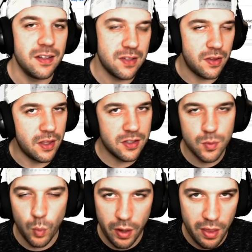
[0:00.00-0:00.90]
and this is
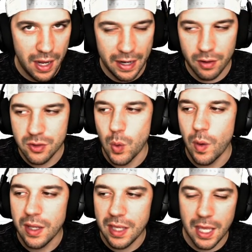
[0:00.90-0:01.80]
one of the higher scoring
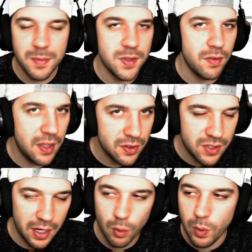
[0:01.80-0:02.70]
games of the
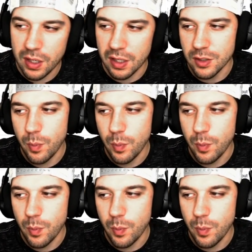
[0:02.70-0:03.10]
entire weekend as